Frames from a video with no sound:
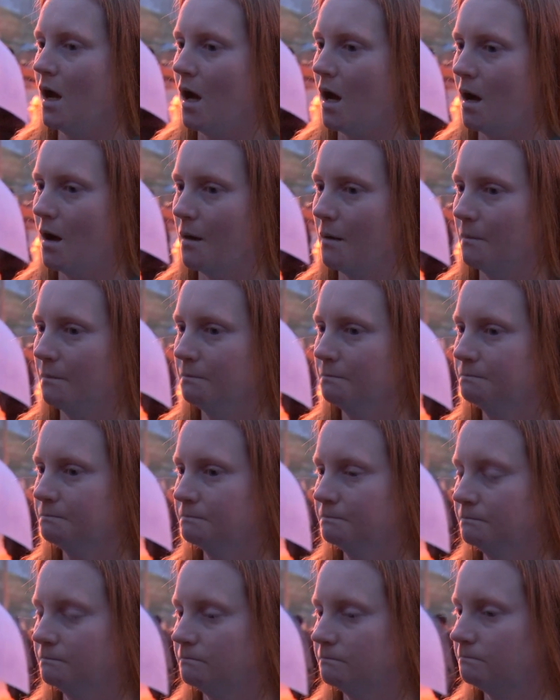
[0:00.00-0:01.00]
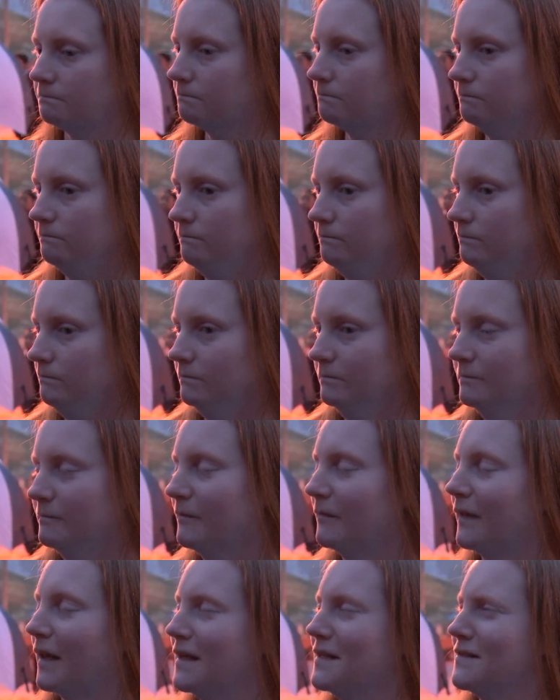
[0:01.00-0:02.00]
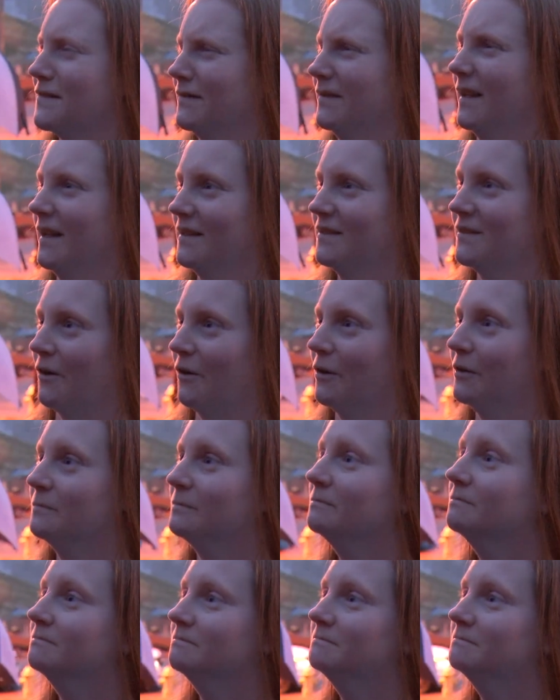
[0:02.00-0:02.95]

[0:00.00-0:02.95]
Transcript: Um, it's, it's hard.